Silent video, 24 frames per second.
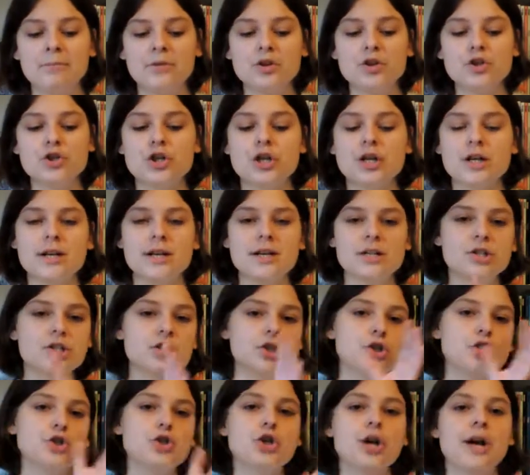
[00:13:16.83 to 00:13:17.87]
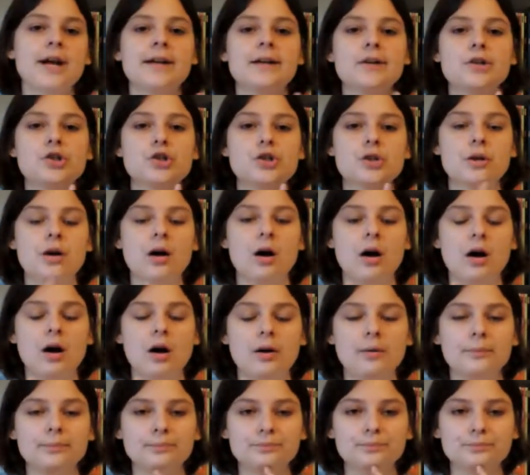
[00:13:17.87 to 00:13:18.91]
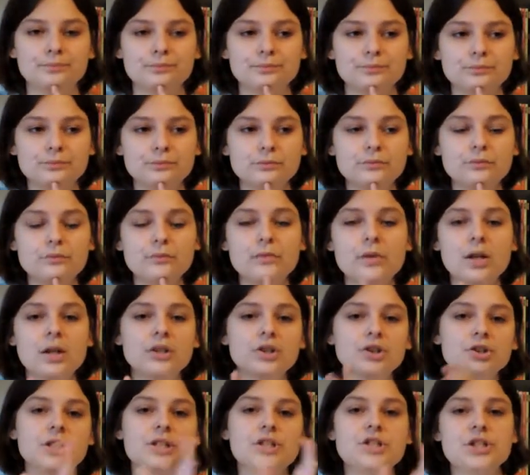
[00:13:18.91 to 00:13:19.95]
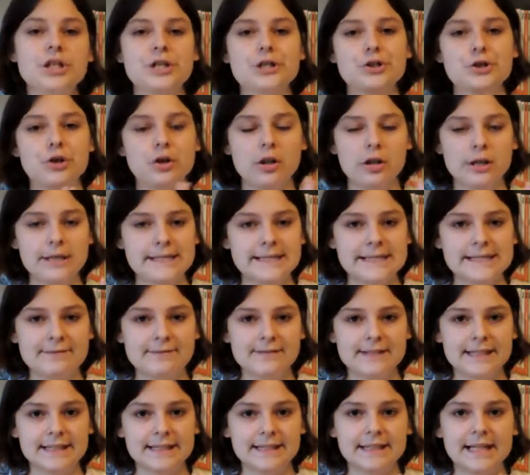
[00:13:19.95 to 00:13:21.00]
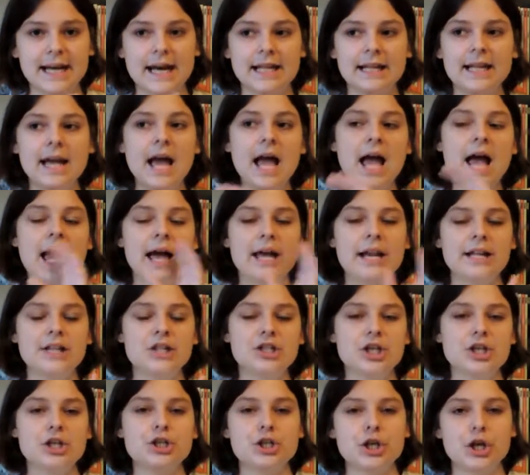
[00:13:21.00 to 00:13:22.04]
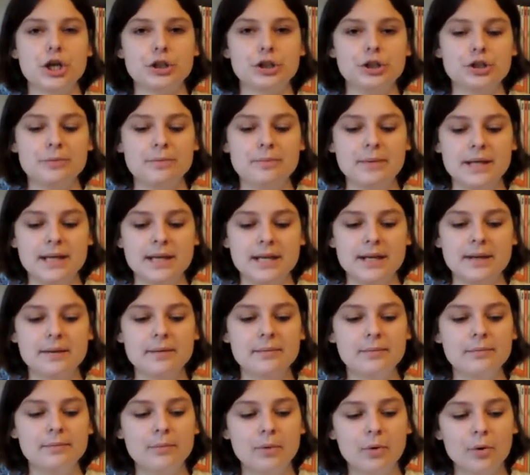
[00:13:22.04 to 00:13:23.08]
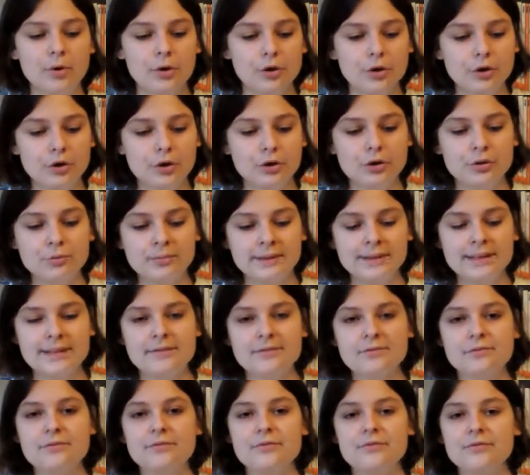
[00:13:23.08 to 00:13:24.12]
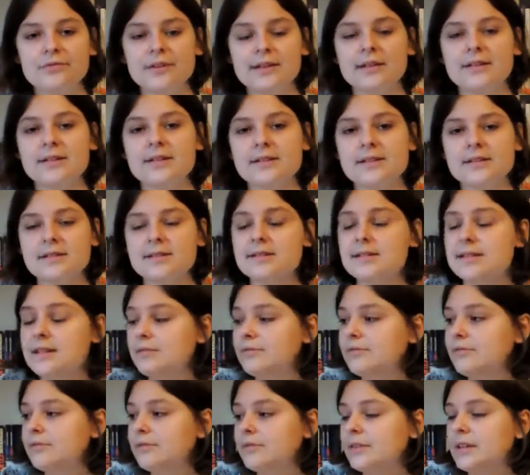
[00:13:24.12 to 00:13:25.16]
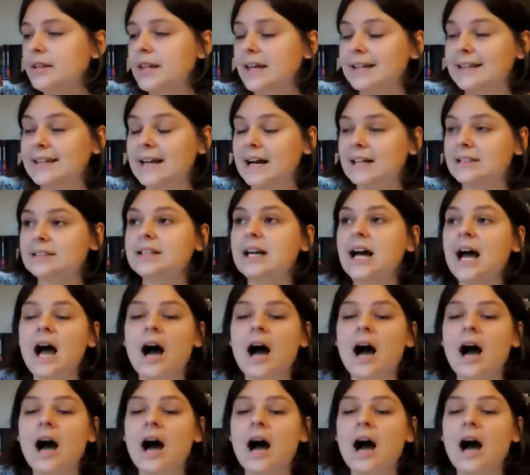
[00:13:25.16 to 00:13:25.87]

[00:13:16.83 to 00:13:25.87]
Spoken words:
She is changed, they change her looks and everything like that, and they teach her to be more human and feel stuff like that,